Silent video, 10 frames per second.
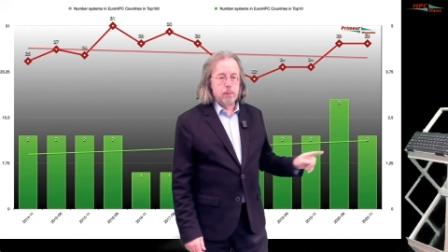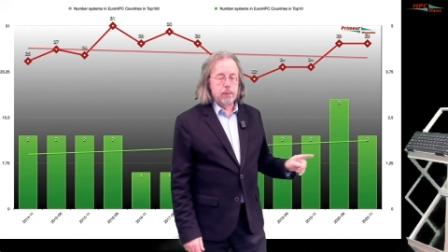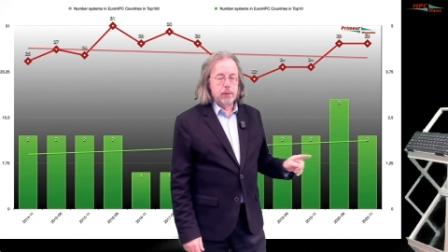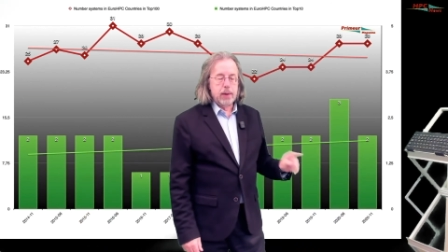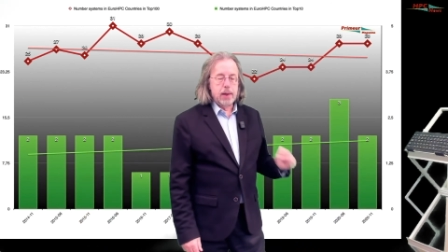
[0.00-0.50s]
top
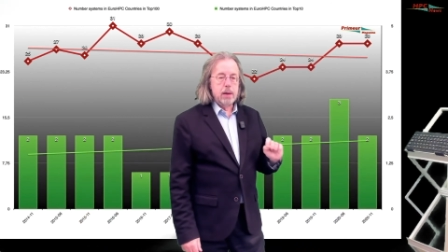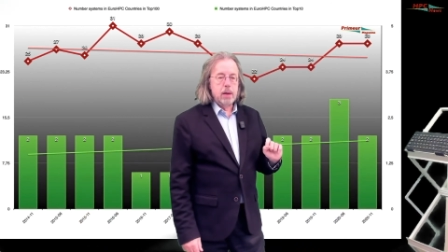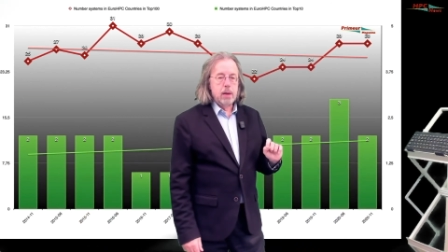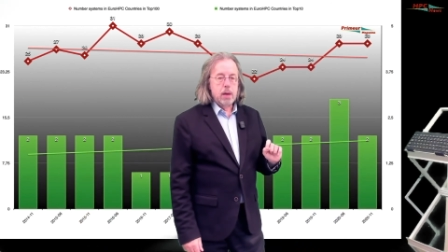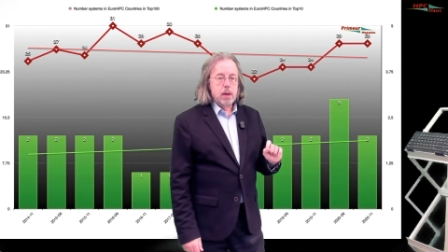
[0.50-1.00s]

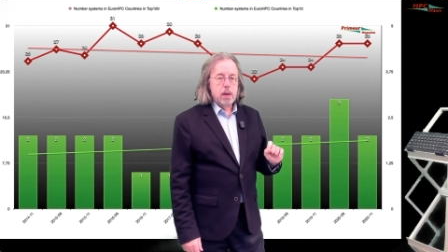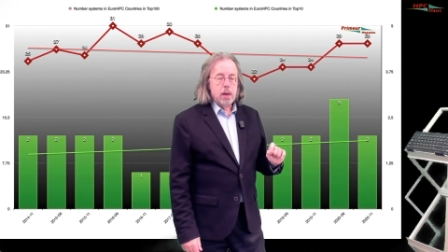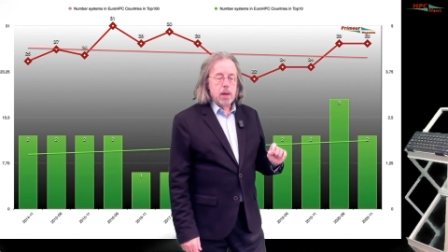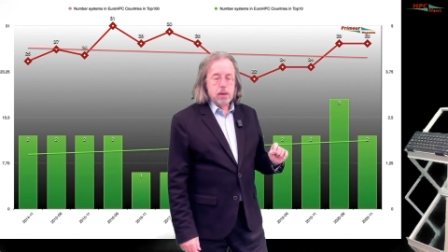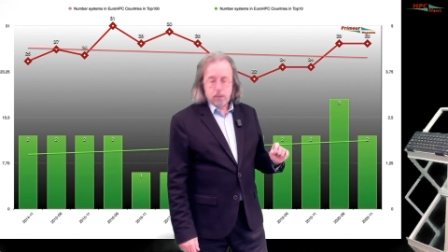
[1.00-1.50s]
ten.
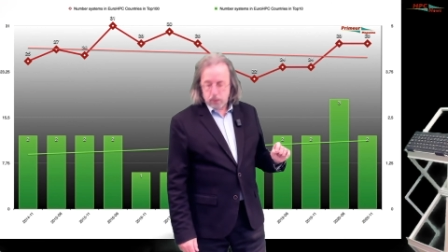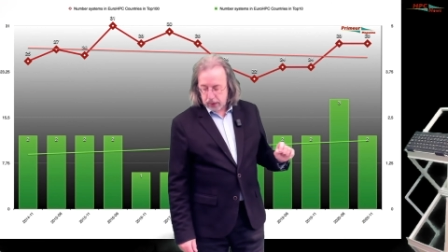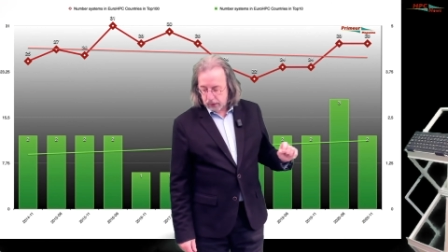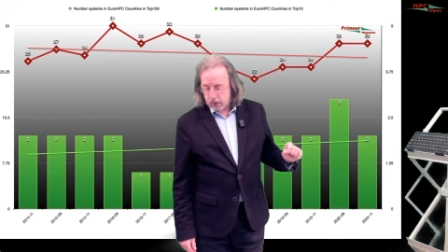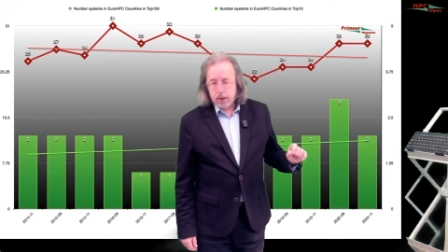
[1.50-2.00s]
And we
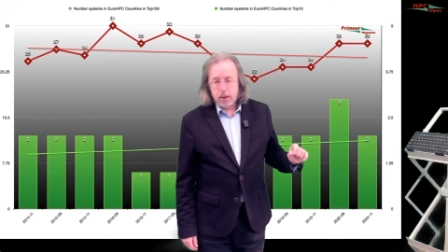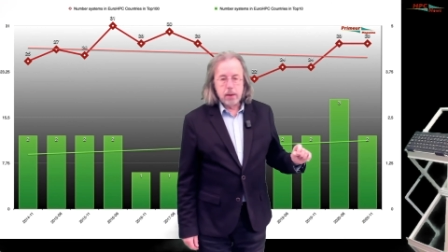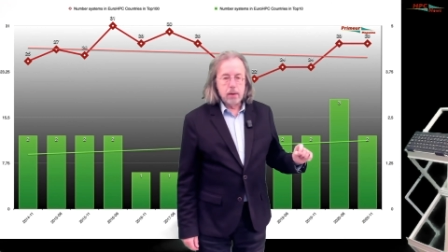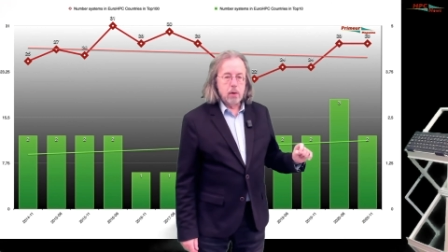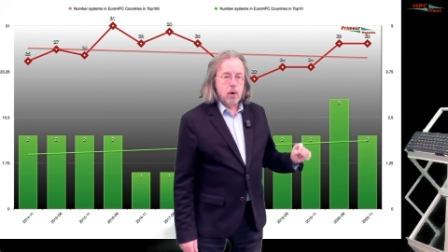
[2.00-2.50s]
can see
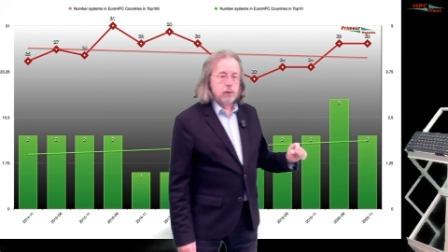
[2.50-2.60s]
that